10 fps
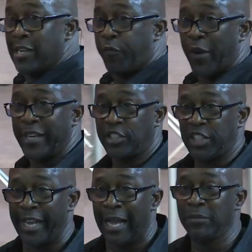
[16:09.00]
ain't afraid to
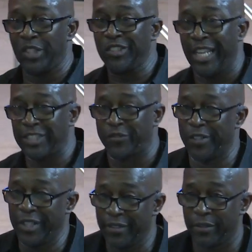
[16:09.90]
say I'm
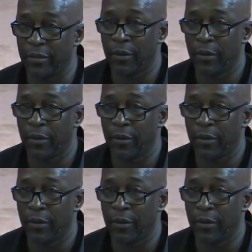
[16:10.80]
successful neither.